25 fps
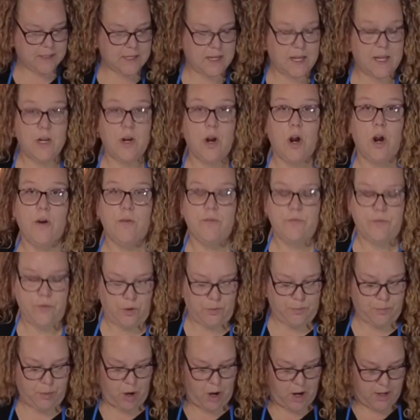in our food
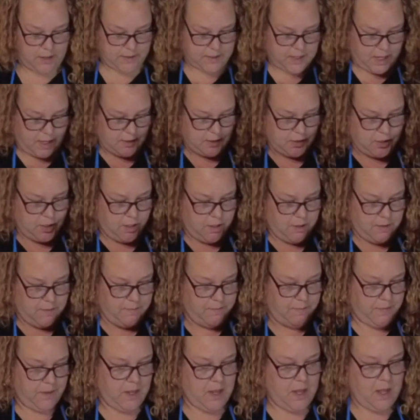processor,
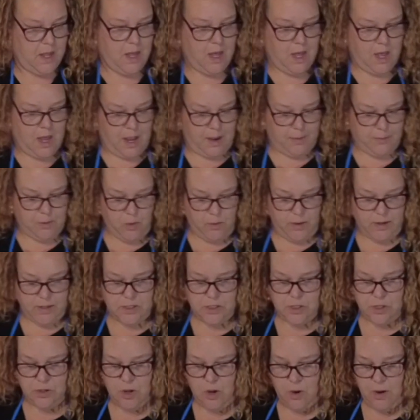I'm going
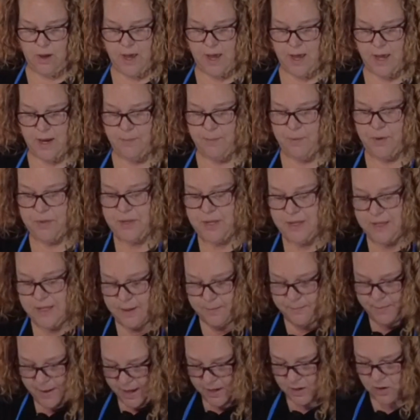to go ahead and put the
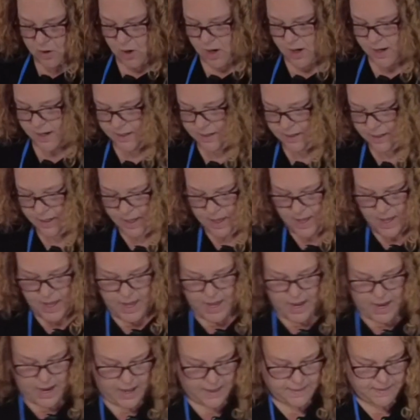lid back on,
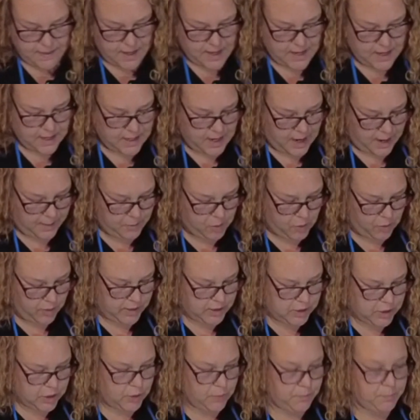and then I'm
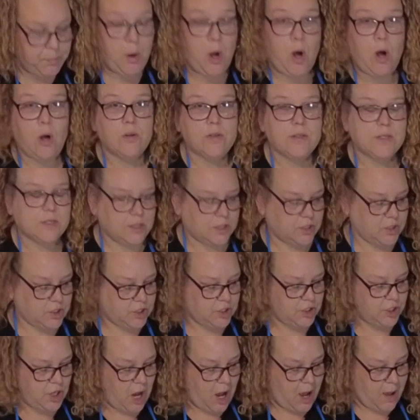going to pulse the
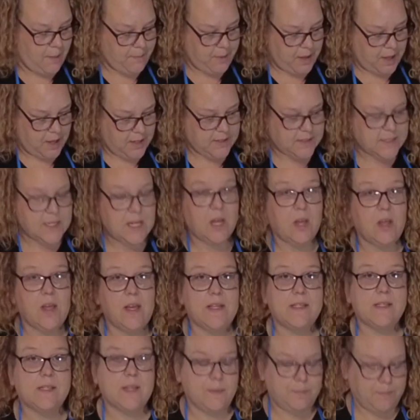shop until
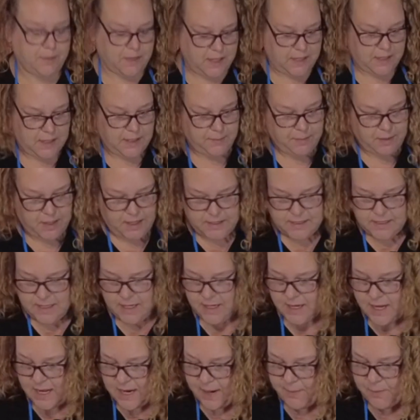it's completely
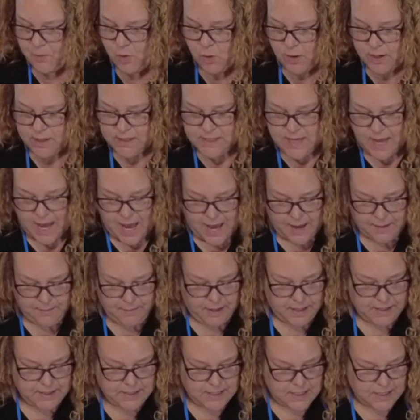blended, and I'm going to add
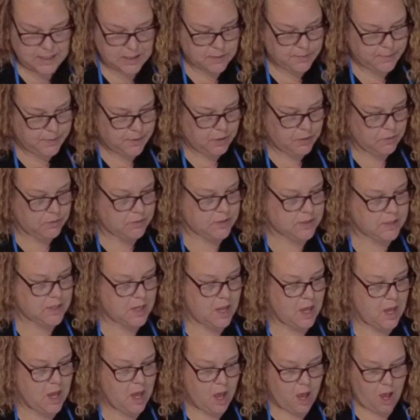my teaspoons
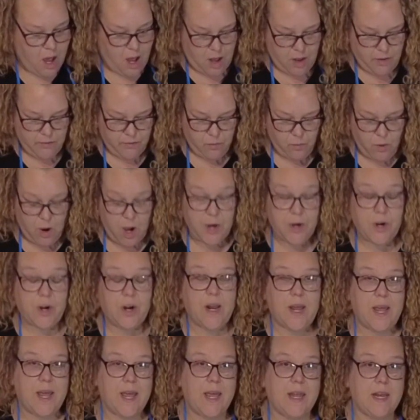of
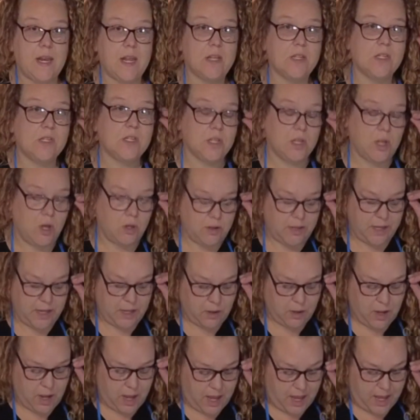water in
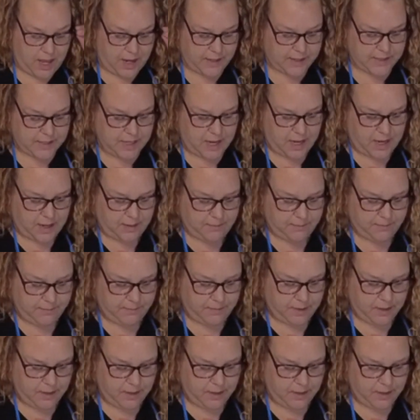slowly at a time.